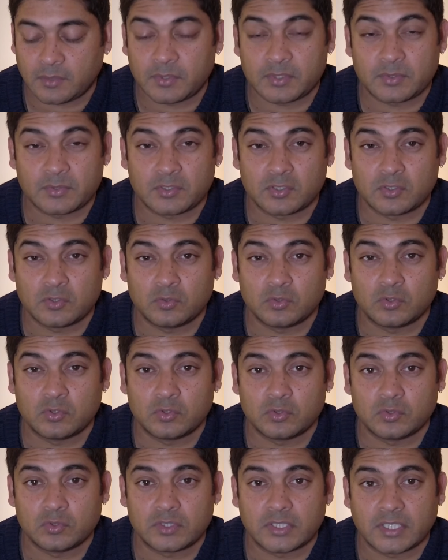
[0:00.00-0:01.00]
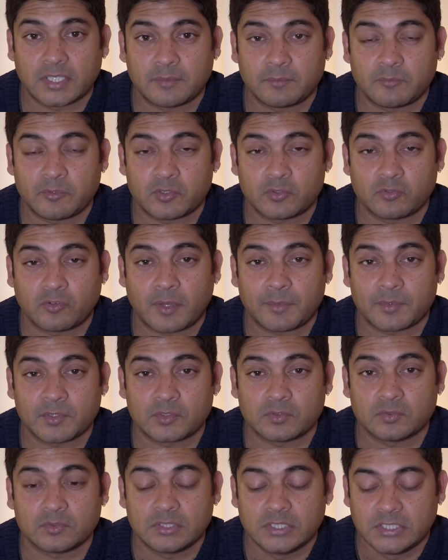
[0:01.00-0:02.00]
and I went to a school called Bristol Grammar
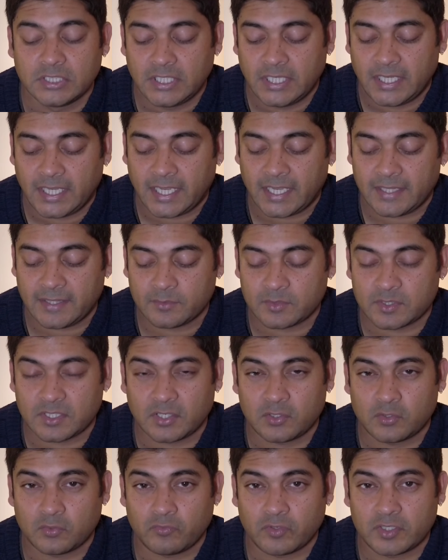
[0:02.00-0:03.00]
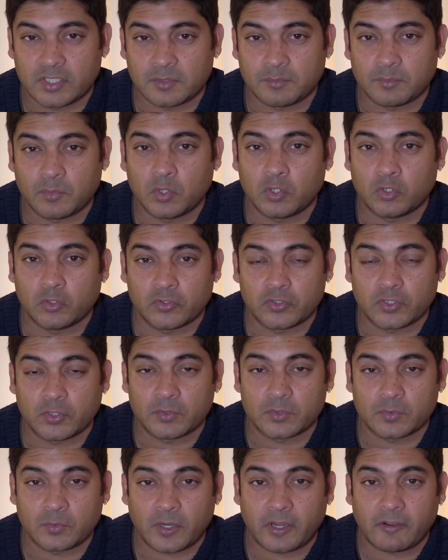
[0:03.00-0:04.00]
School. There was a guy called Richard Morse
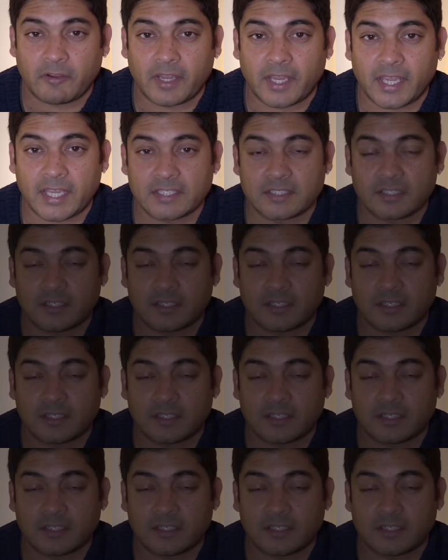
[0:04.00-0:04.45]
who was wearing